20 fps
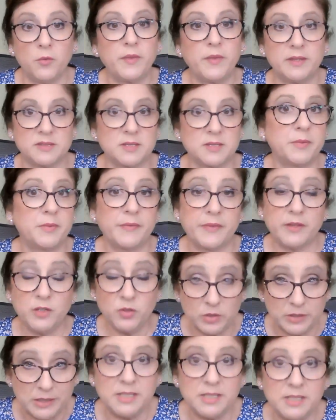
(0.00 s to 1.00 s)
that's something that you
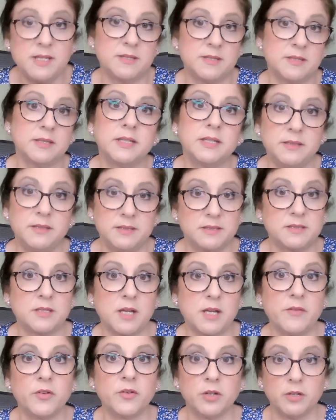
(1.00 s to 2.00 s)
could easily
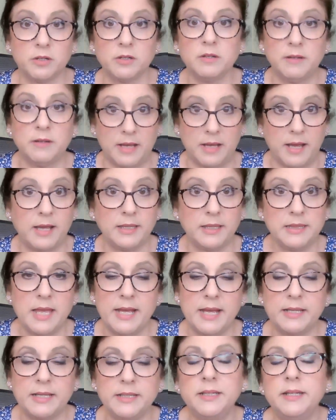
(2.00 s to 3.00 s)
discover
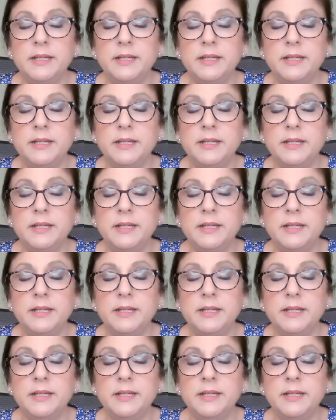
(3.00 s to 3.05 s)
online.